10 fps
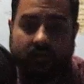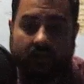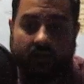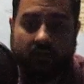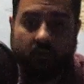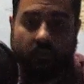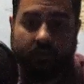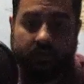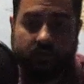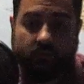Uh,
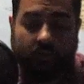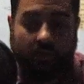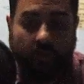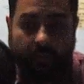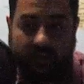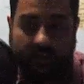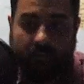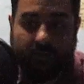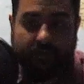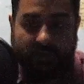we're, we're
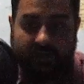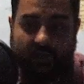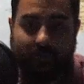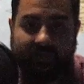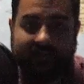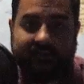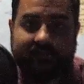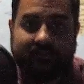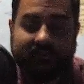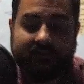hoping, we're trying our
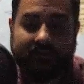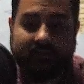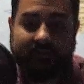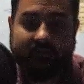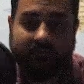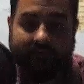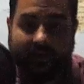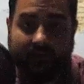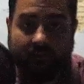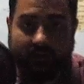best to, to
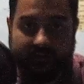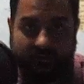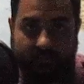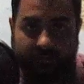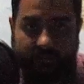find a way to,